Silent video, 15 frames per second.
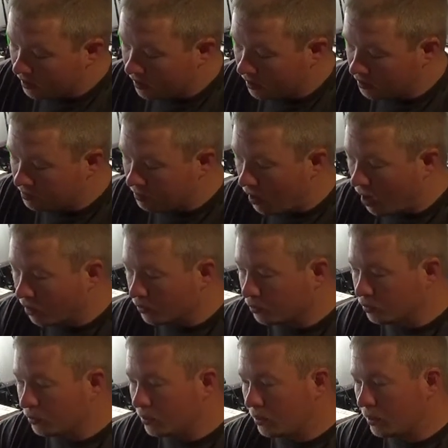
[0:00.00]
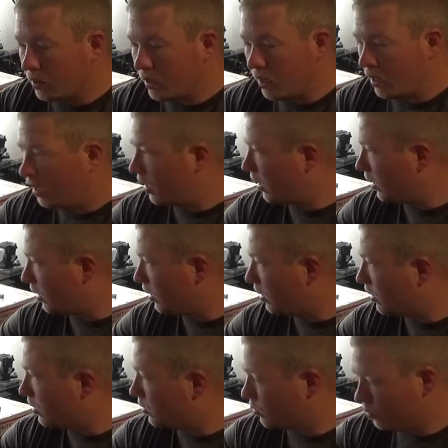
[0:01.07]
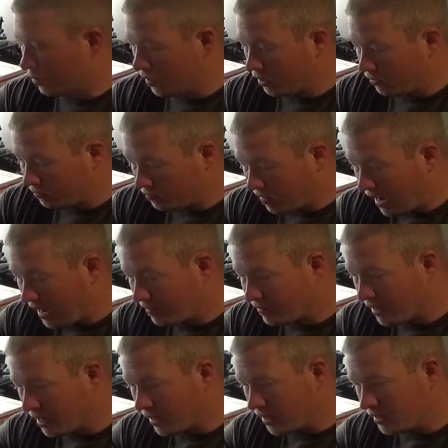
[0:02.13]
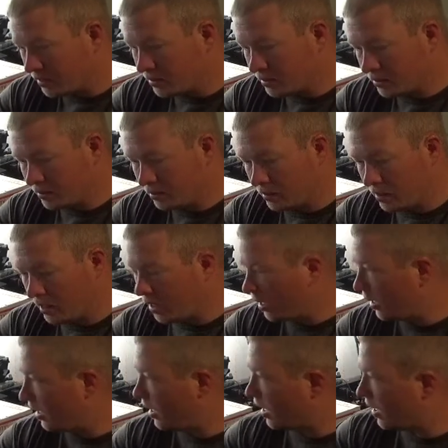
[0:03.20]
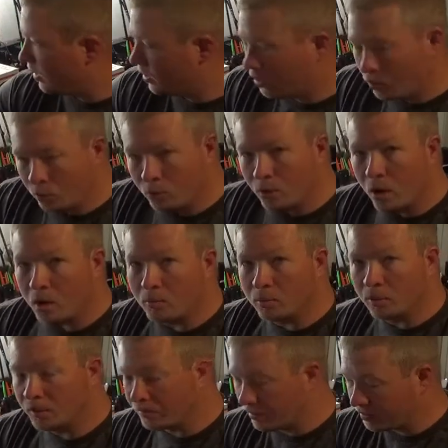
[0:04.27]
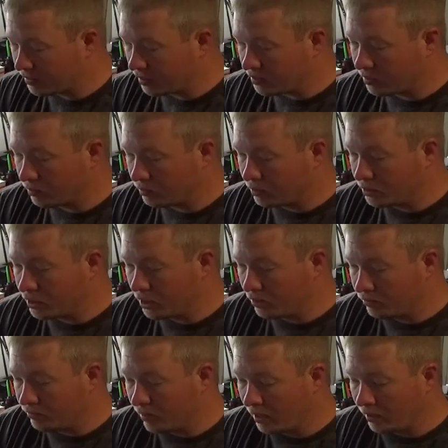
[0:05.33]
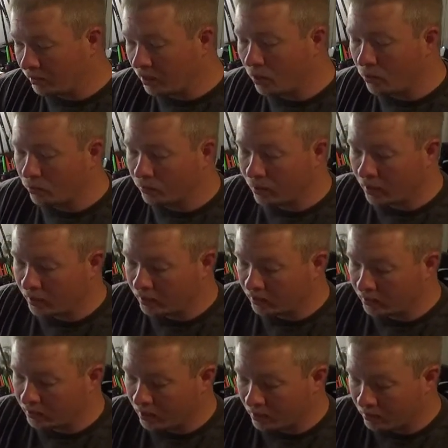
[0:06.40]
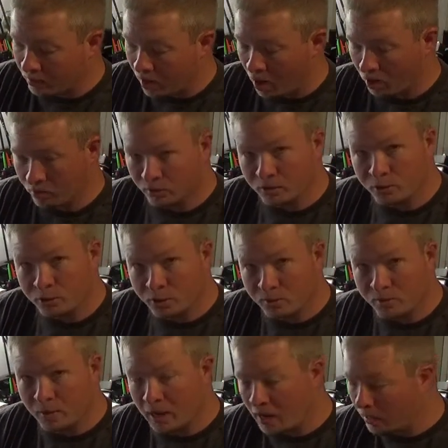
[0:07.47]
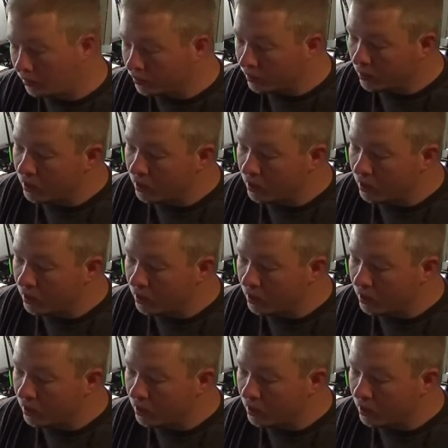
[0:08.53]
It's bottled and within 5 days, and I do not believe it sits on the shelf very long. They bottle it and ship it out.